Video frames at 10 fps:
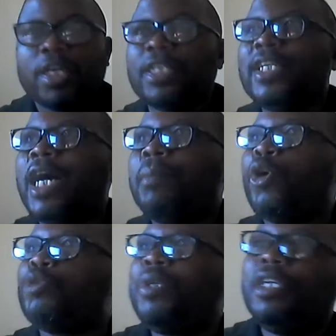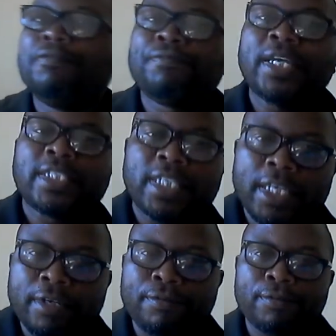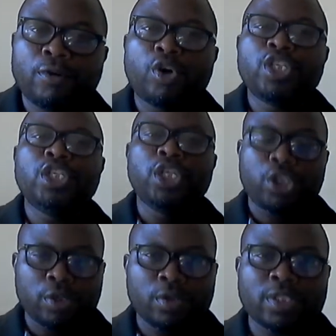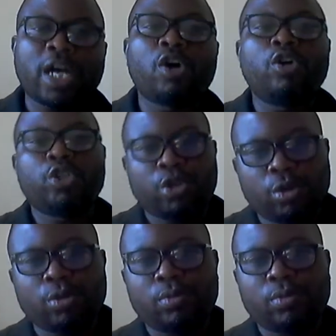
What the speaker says: There must be effective coordinations and control.